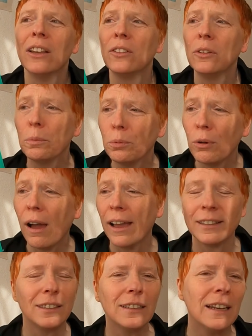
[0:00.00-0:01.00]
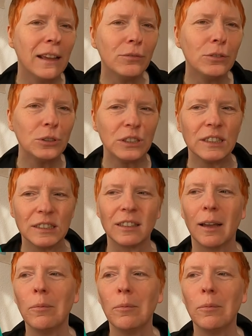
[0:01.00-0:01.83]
Surprise, it never is.